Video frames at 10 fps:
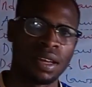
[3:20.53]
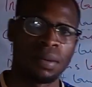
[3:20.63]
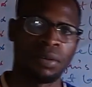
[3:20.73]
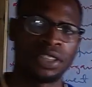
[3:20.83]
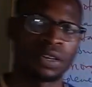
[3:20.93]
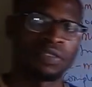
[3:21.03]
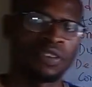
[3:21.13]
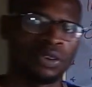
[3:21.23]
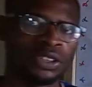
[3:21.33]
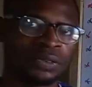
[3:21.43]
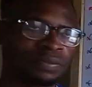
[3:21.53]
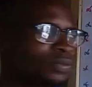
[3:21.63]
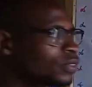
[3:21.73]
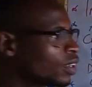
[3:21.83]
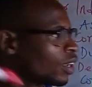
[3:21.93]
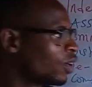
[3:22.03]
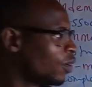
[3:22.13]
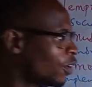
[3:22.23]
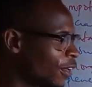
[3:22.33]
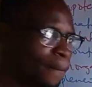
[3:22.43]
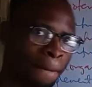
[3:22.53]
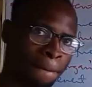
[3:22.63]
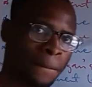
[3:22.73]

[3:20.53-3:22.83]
Please, are we following? Okay?